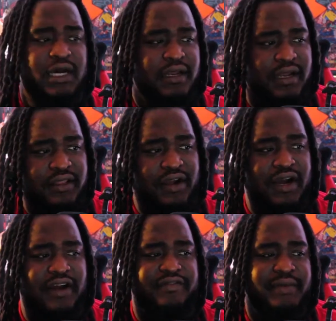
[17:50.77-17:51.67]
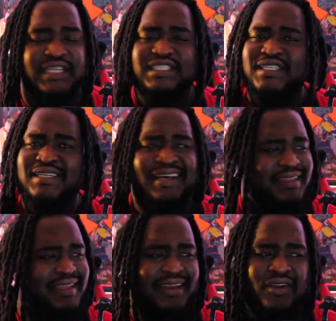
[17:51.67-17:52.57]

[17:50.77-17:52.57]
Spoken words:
Another confirmation that